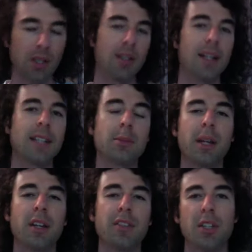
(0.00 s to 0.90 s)
Now that's a
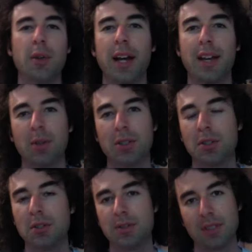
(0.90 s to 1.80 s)
benefit you have once
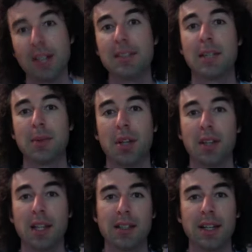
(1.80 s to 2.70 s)
you've done something on
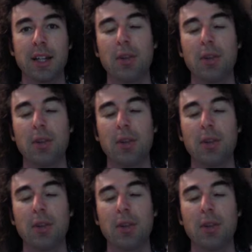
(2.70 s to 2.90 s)
the internet,